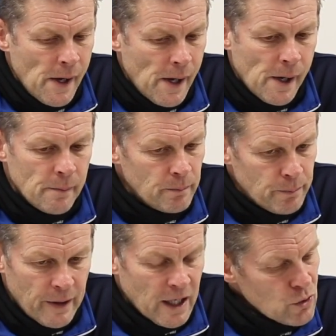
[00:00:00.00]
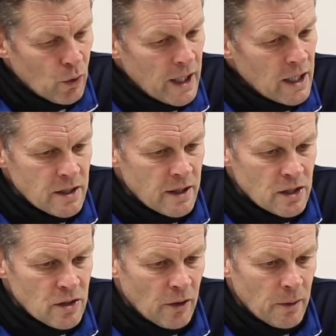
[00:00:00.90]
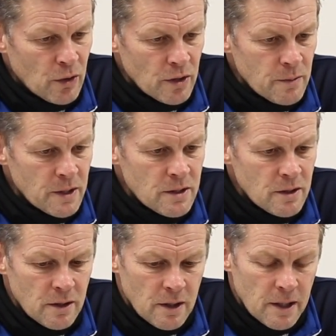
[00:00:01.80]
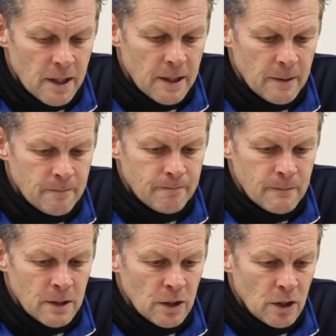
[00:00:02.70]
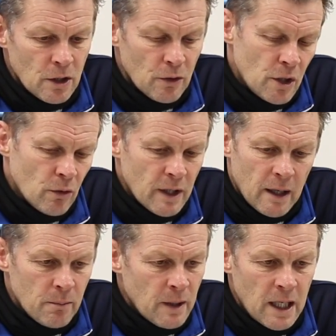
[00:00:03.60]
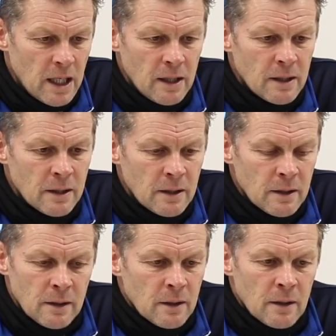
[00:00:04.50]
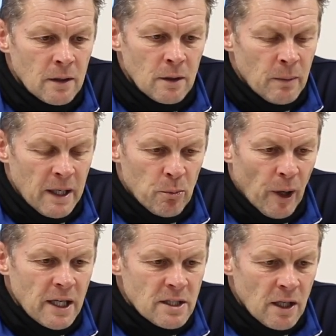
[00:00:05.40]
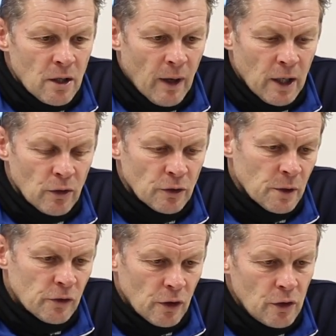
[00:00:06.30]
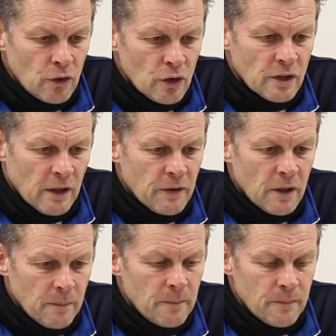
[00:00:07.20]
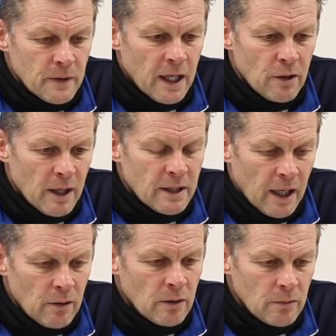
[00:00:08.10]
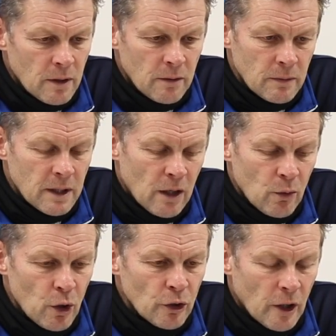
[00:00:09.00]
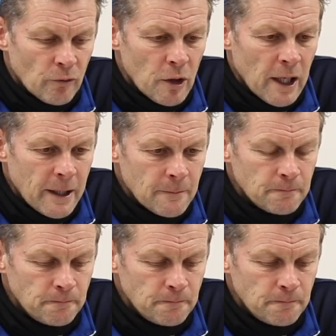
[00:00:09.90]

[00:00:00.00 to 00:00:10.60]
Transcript: But that's what it is at this time of Christmas. You know, you don't get many breaks in and around Christmas, so you just have to get your head down and get the work done, really.